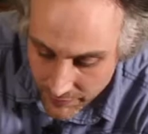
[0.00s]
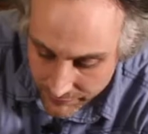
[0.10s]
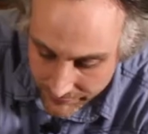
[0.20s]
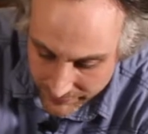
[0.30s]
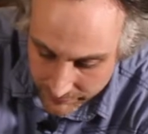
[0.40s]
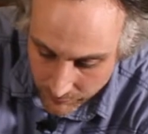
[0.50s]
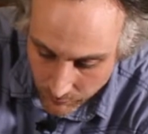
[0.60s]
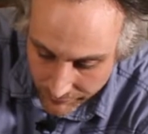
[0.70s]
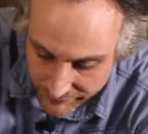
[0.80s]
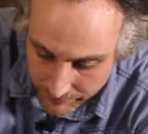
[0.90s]
so this
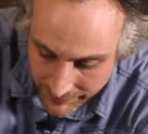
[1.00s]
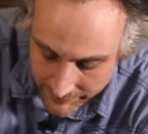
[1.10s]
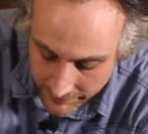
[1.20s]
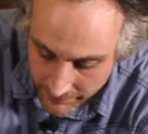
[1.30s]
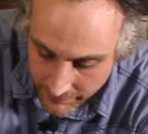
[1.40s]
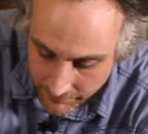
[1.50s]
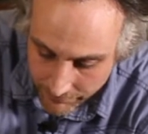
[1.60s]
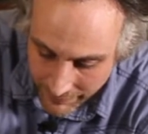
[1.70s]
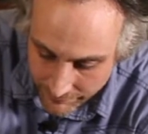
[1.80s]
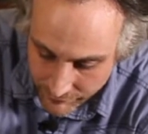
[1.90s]
will spin
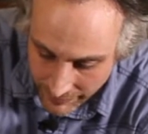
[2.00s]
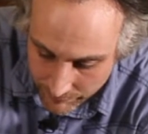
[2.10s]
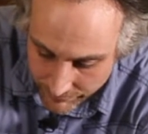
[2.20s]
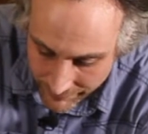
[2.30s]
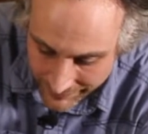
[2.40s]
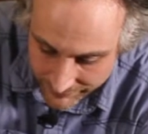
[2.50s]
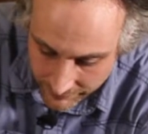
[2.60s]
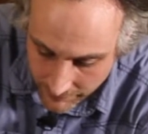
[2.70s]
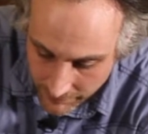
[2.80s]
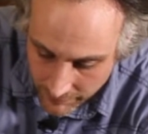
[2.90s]
5 times
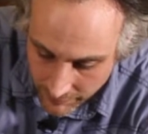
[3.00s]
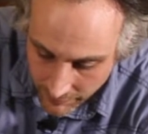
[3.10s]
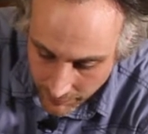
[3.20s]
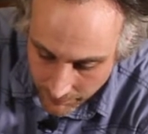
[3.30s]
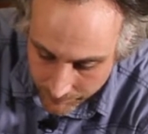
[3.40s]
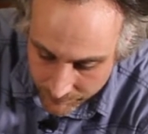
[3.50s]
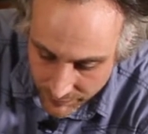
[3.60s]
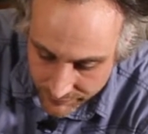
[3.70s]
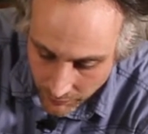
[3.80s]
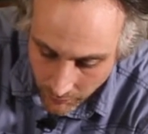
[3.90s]
faster.
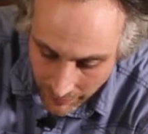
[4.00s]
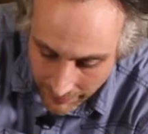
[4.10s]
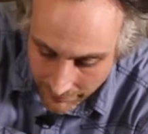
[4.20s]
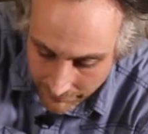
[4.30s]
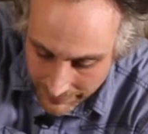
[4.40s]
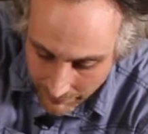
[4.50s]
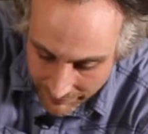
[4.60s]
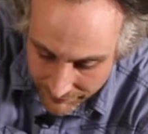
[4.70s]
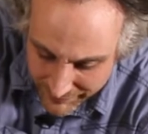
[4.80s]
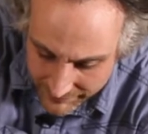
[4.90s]
So now we
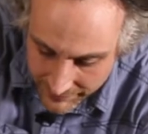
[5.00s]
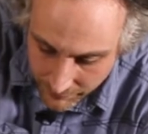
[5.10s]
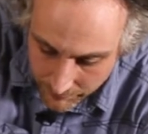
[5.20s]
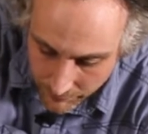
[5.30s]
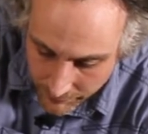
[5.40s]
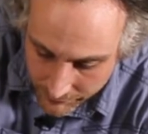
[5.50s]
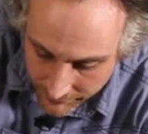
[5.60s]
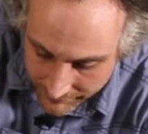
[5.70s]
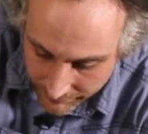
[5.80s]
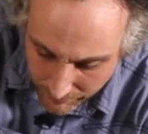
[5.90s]
have this gear
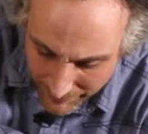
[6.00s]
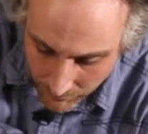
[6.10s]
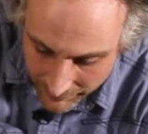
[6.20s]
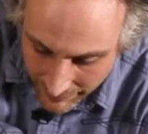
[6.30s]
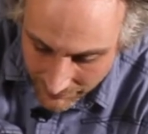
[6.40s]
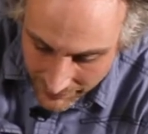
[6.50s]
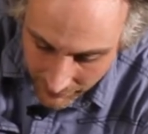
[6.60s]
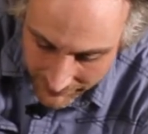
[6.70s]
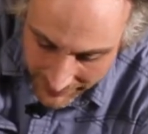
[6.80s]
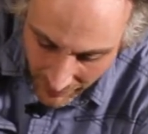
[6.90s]
turning this red one, and then on the